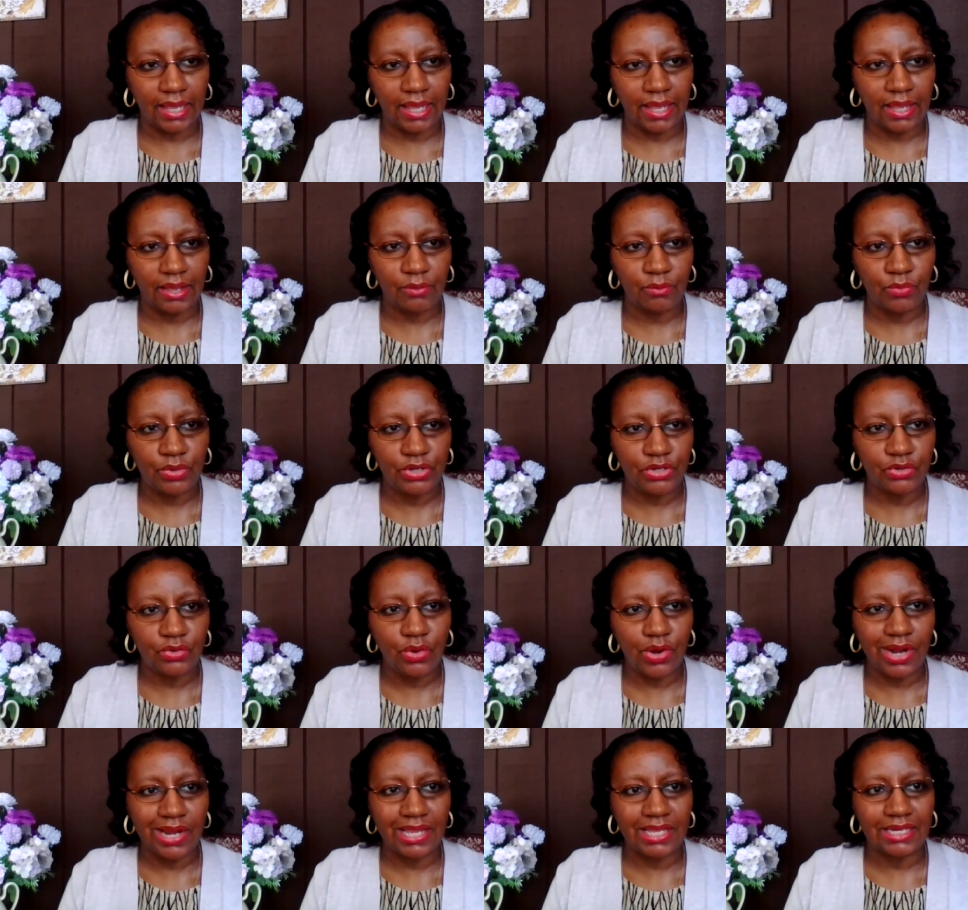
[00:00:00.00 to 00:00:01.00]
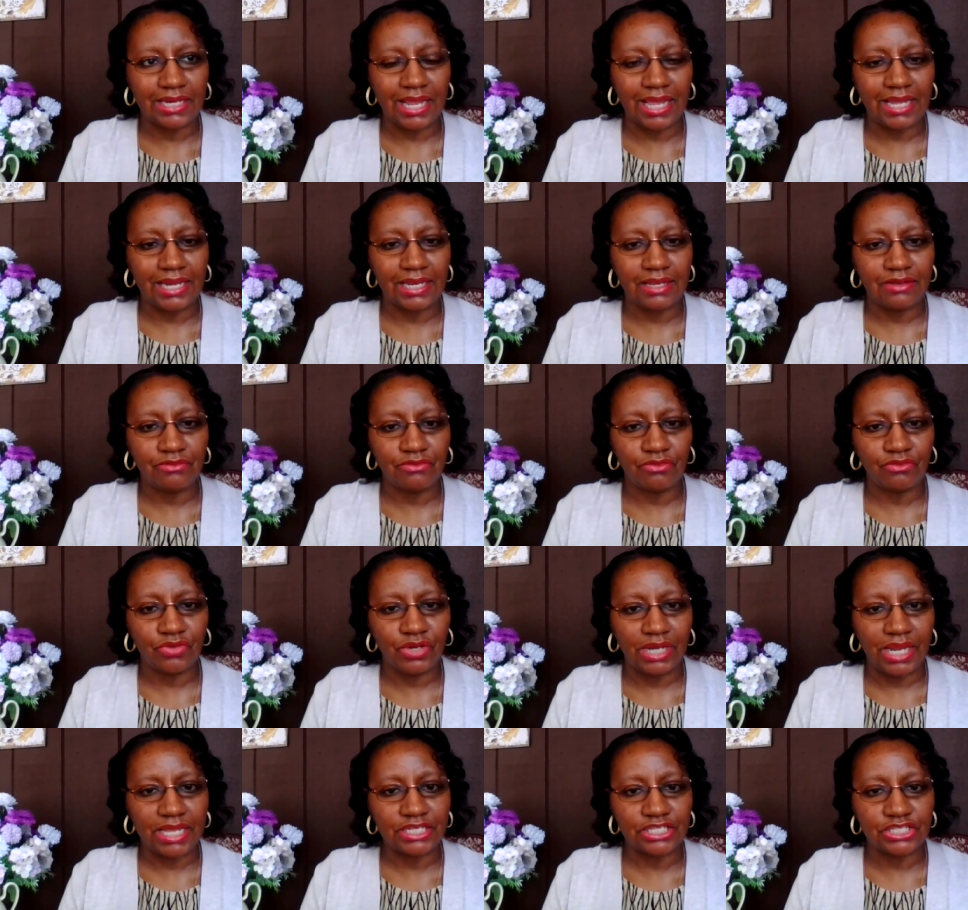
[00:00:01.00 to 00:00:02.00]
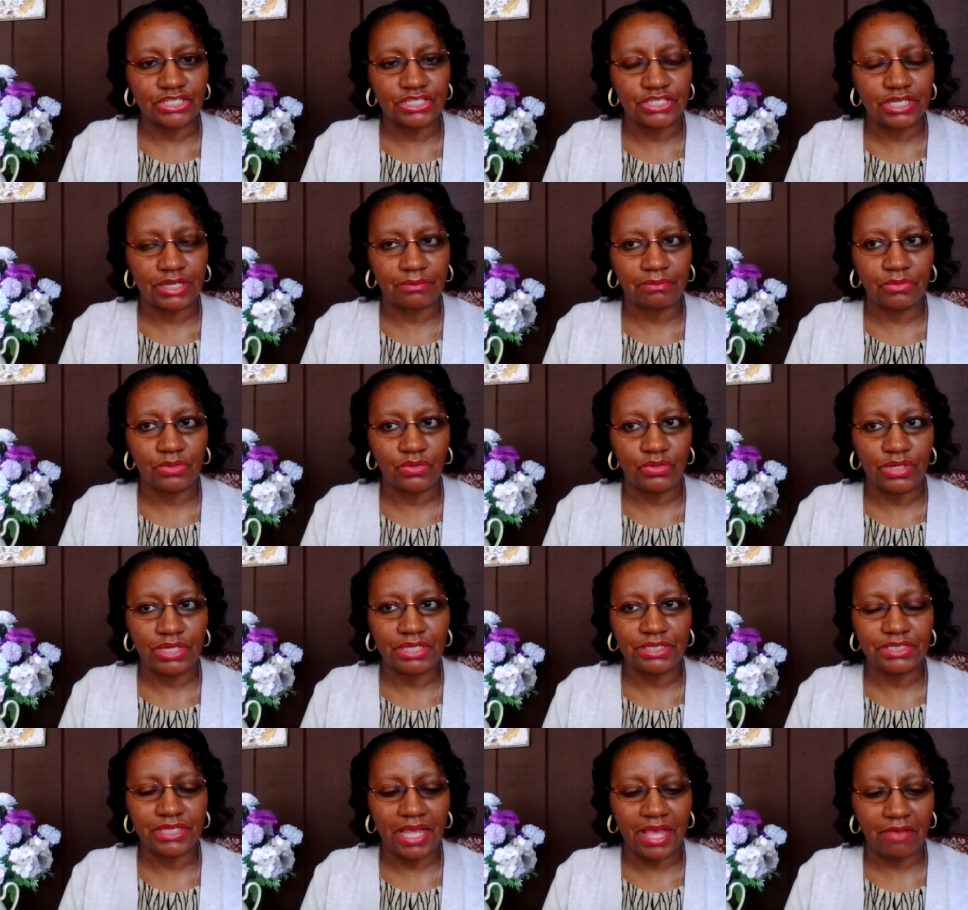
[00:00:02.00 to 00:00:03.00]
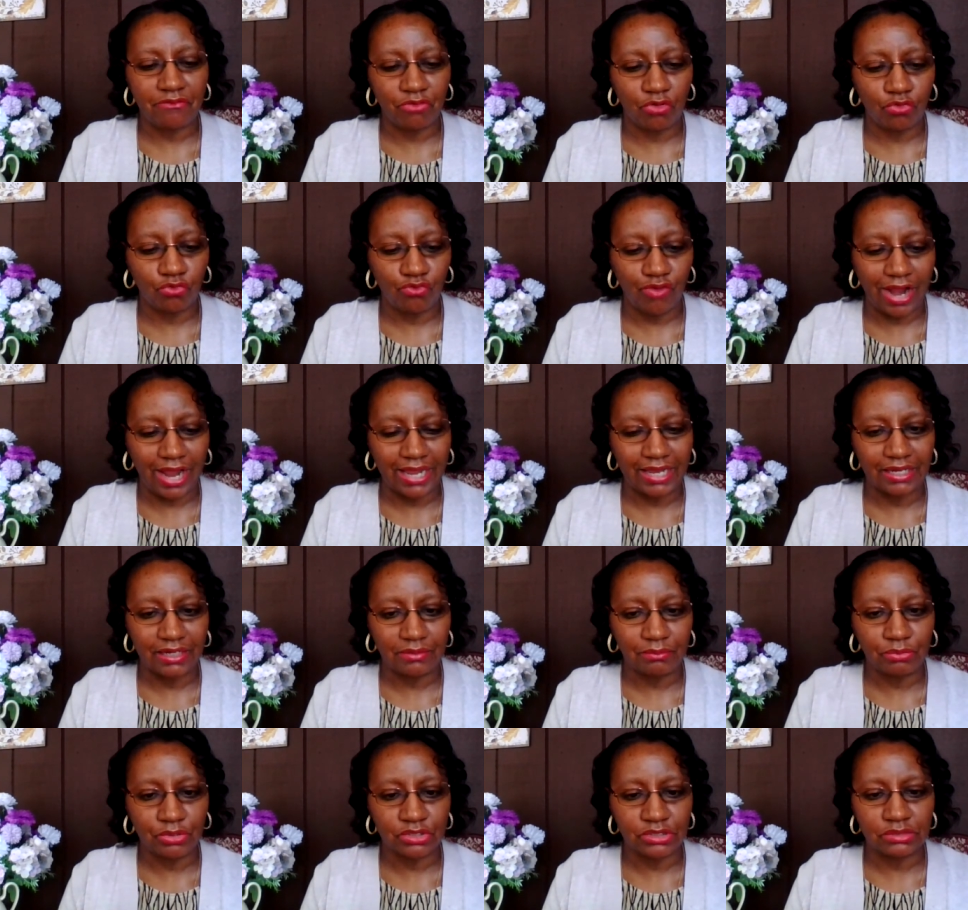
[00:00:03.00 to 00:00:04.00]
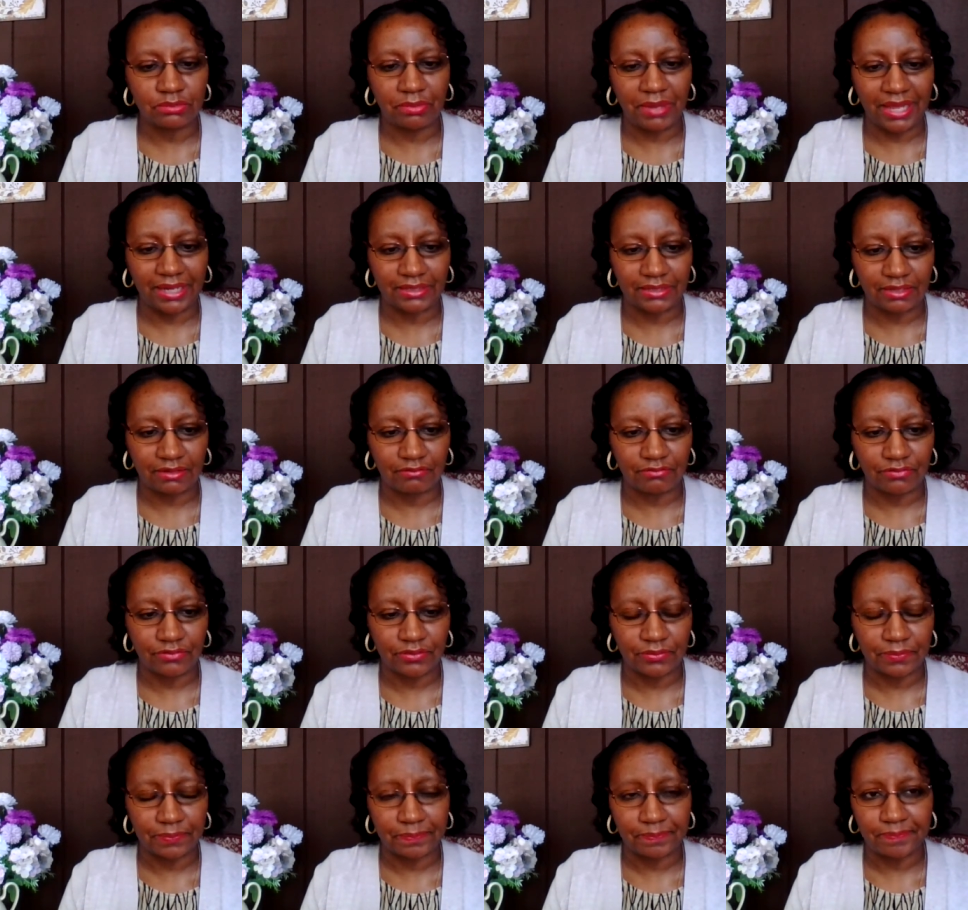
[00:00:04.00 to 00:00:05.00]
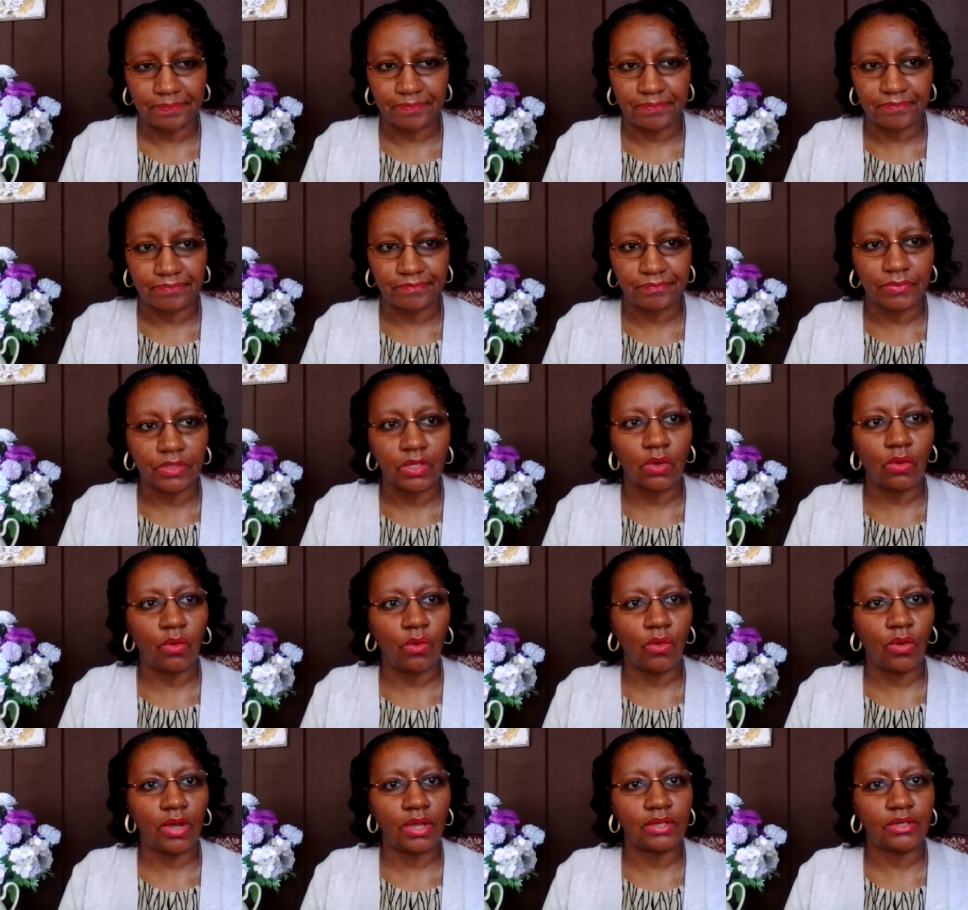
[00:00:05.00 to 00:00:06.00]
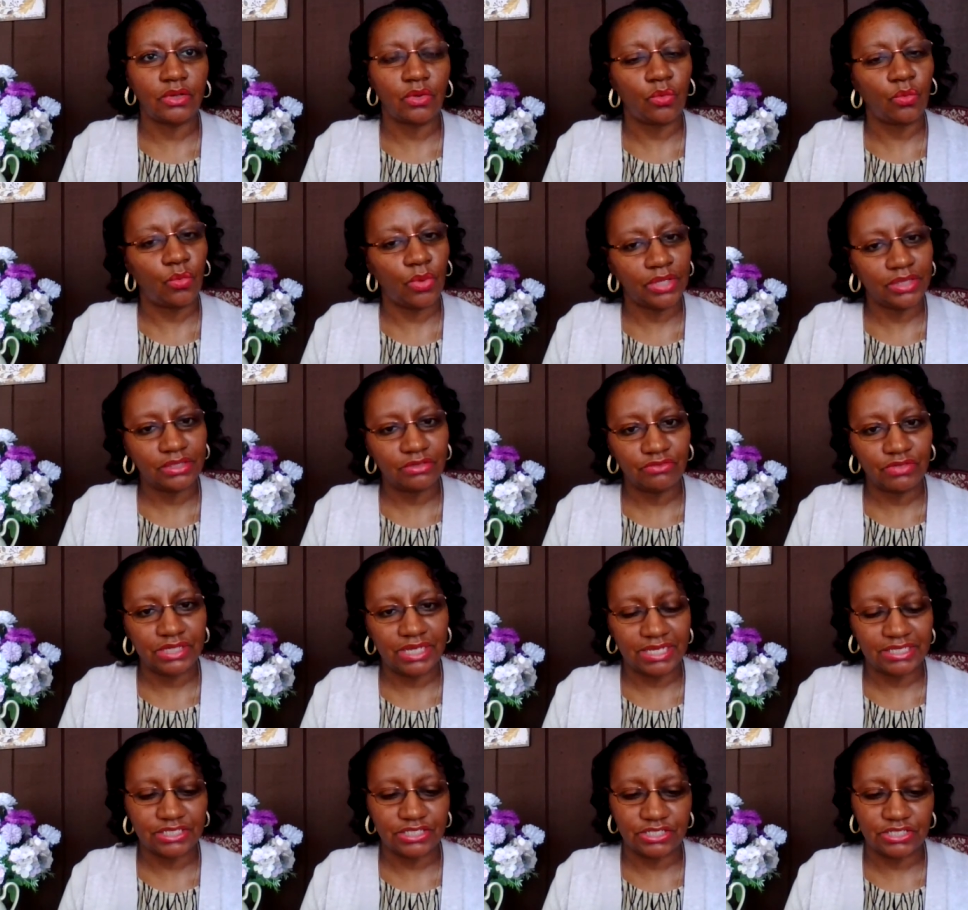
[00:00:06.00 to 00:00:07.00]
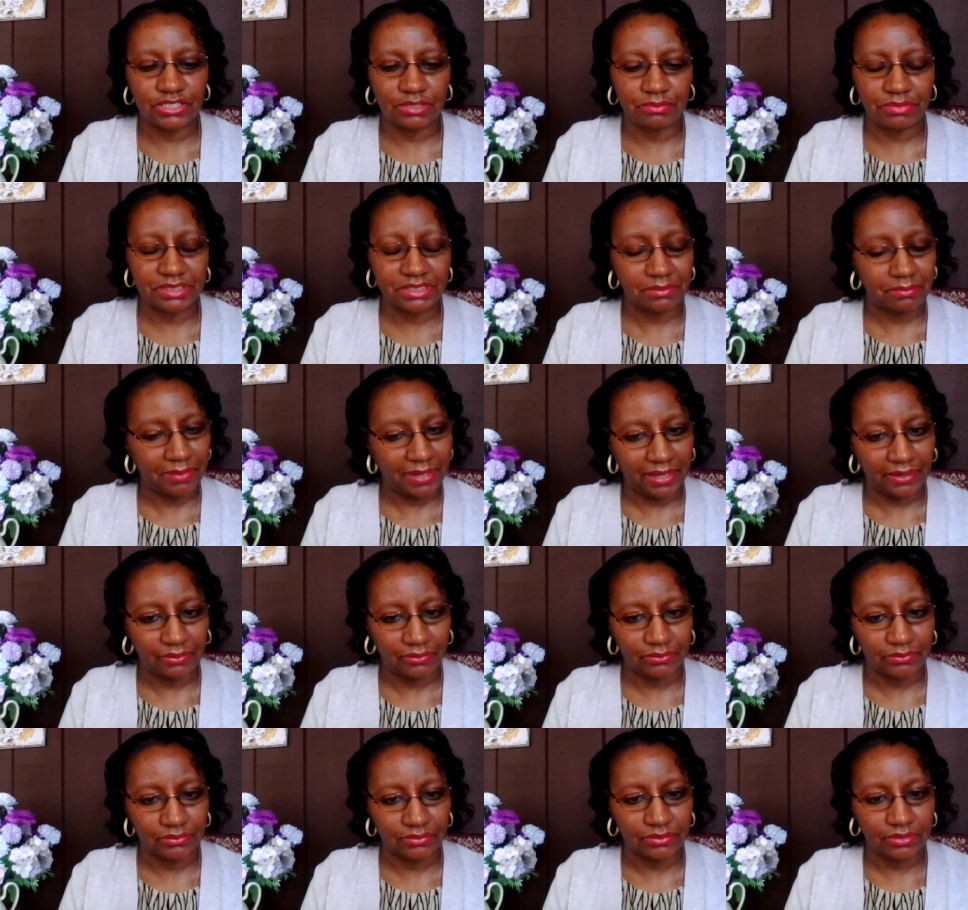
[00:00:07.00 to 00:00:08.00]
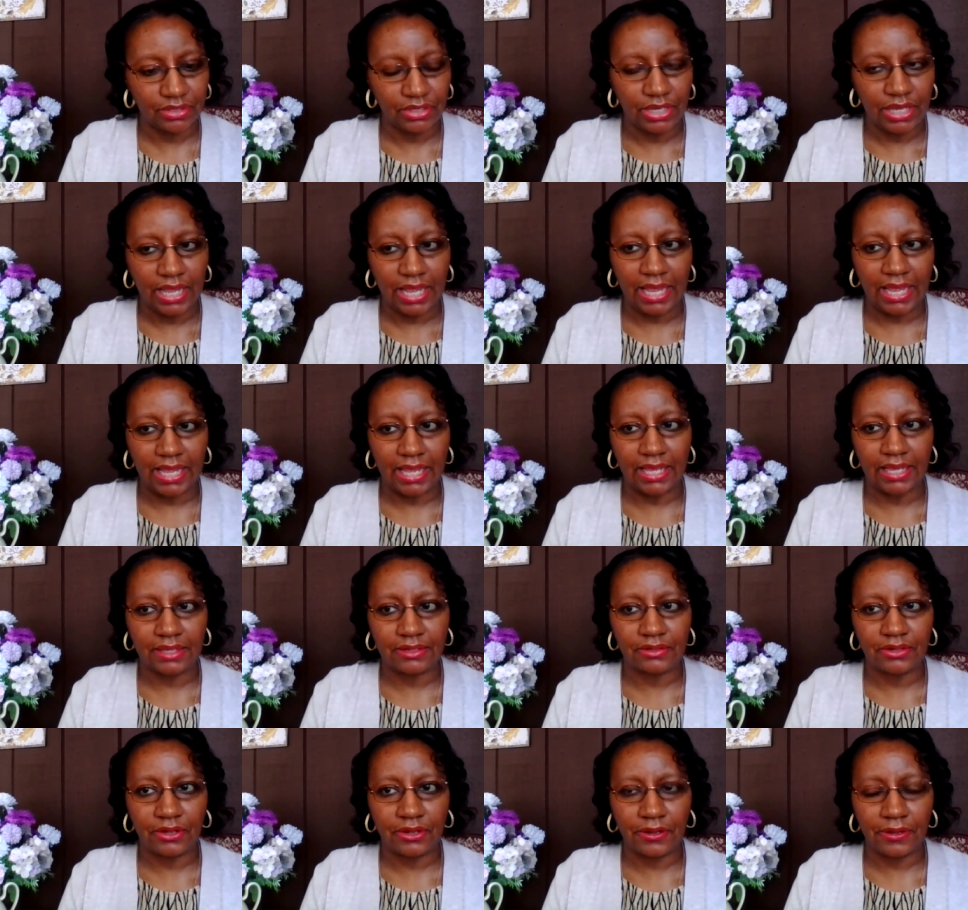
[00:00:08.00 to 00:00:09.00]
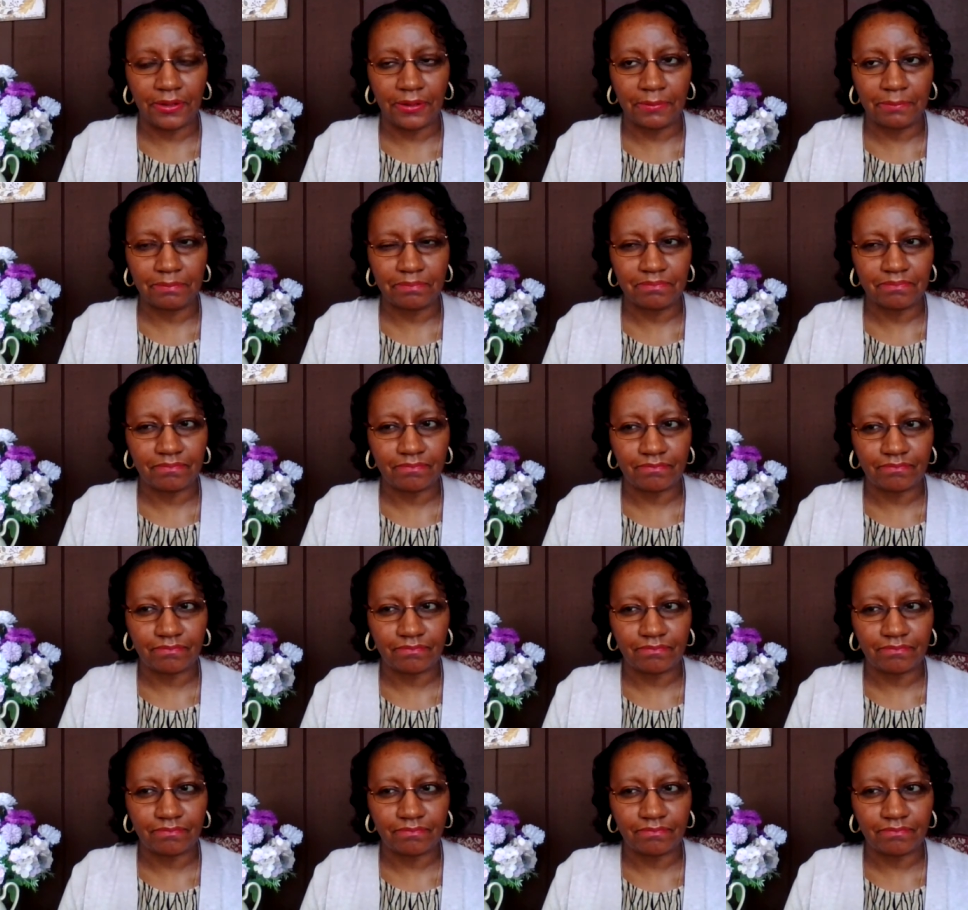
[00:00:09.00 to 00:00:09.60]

And when you are in any relationship, you need to have a right perspective on what the relationship is about and um,